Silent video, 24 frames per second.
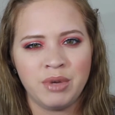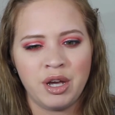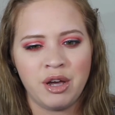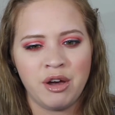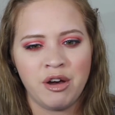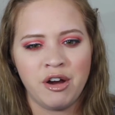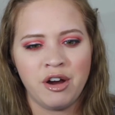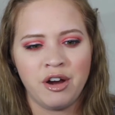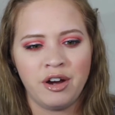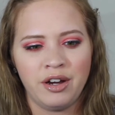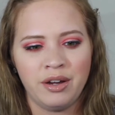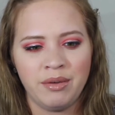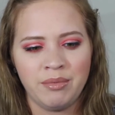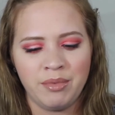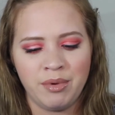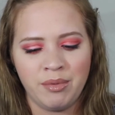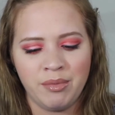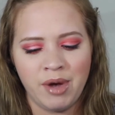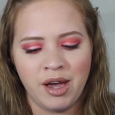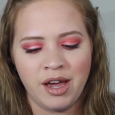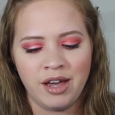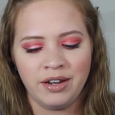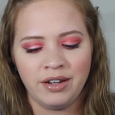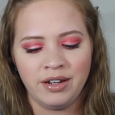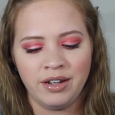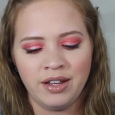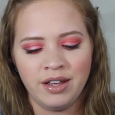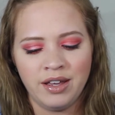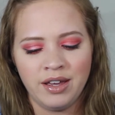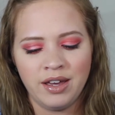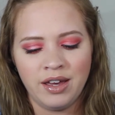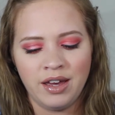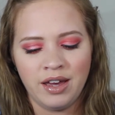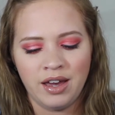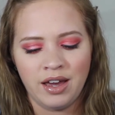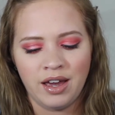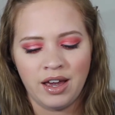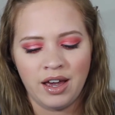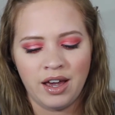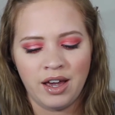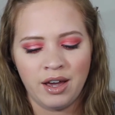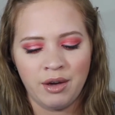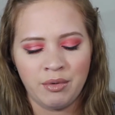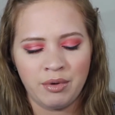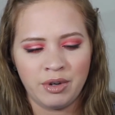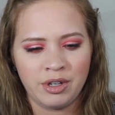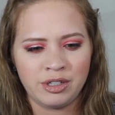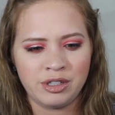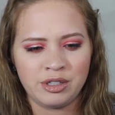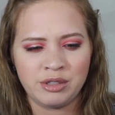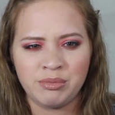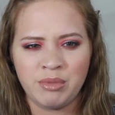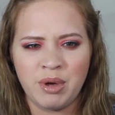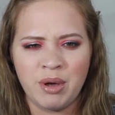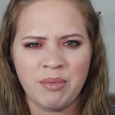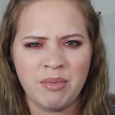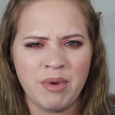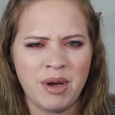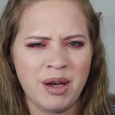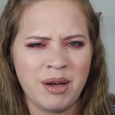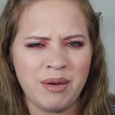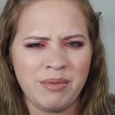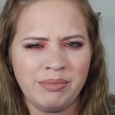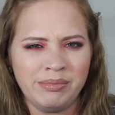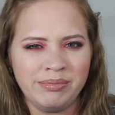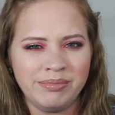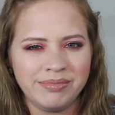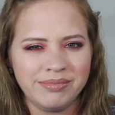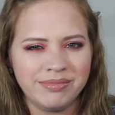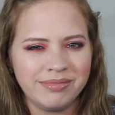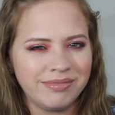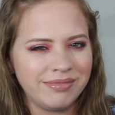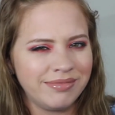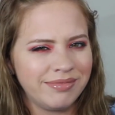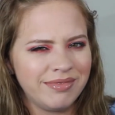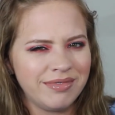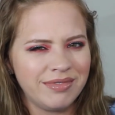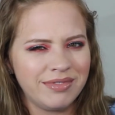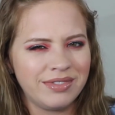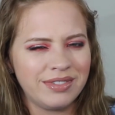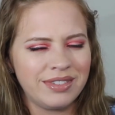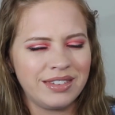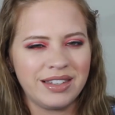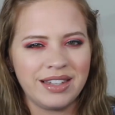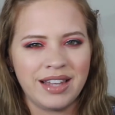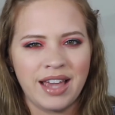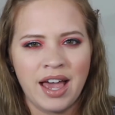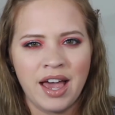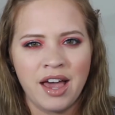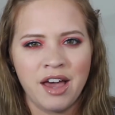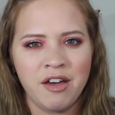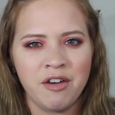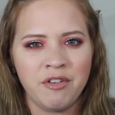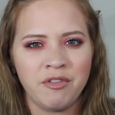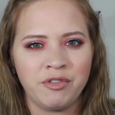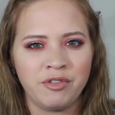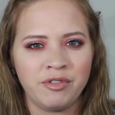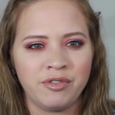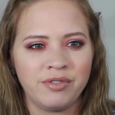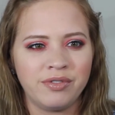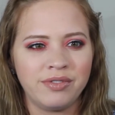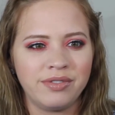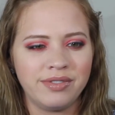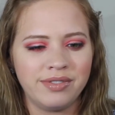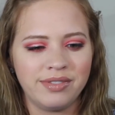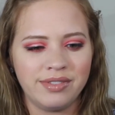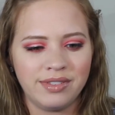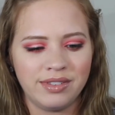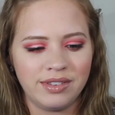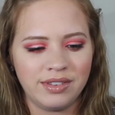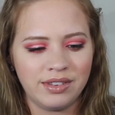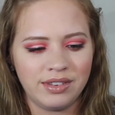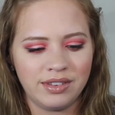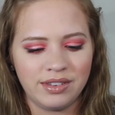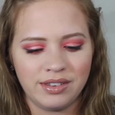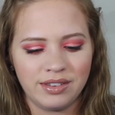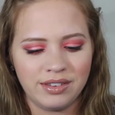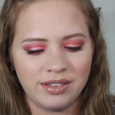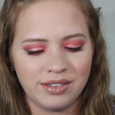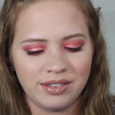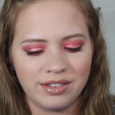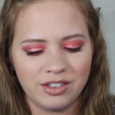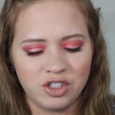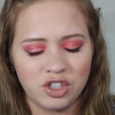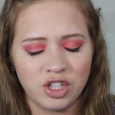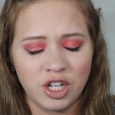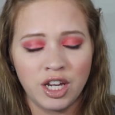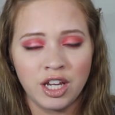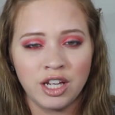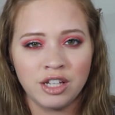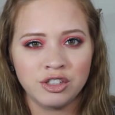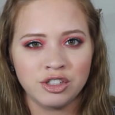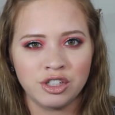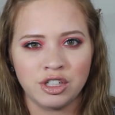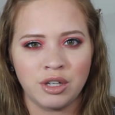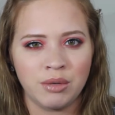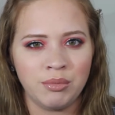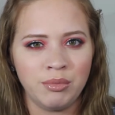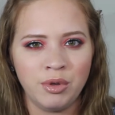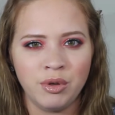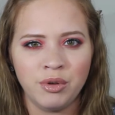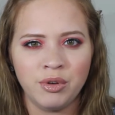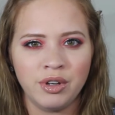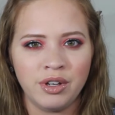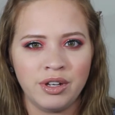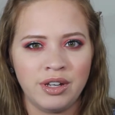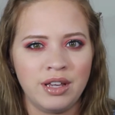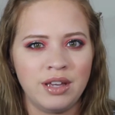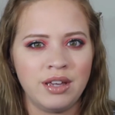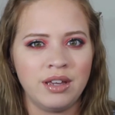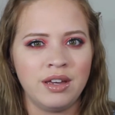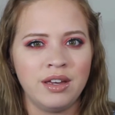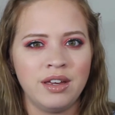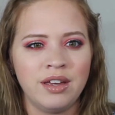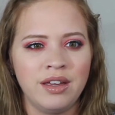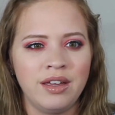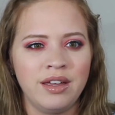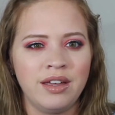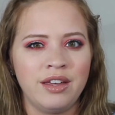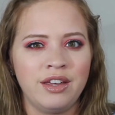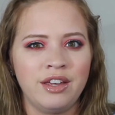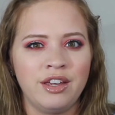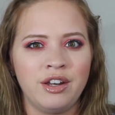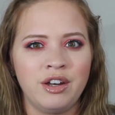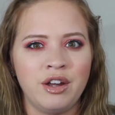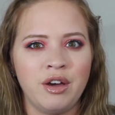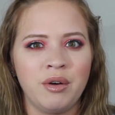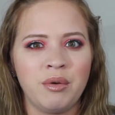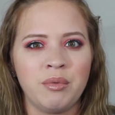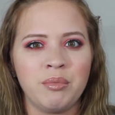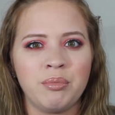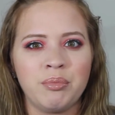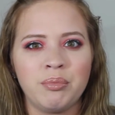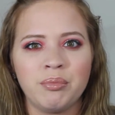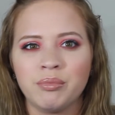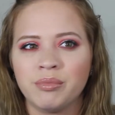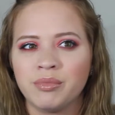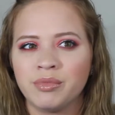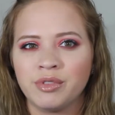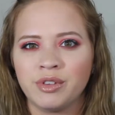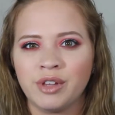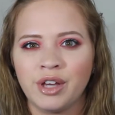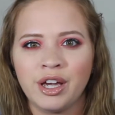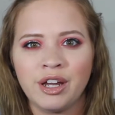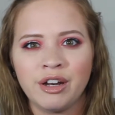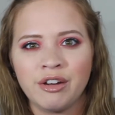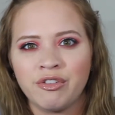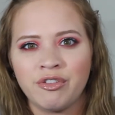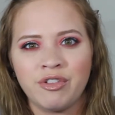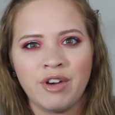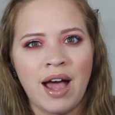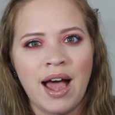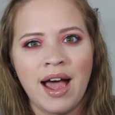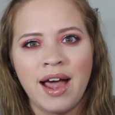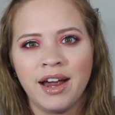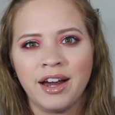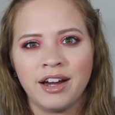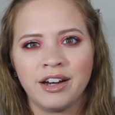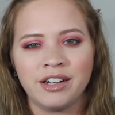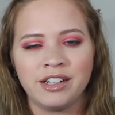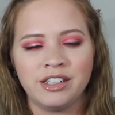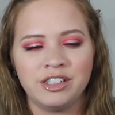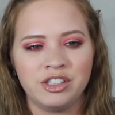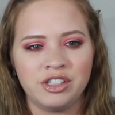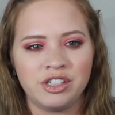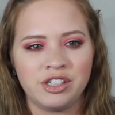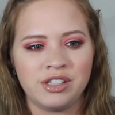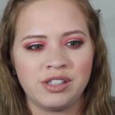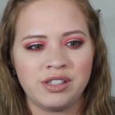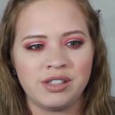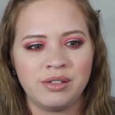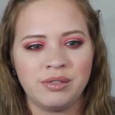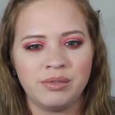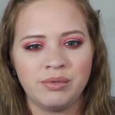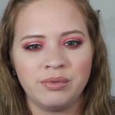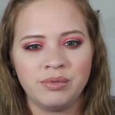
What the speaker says: my heart, in my mind. I watched my mom have change a community, light a fire and just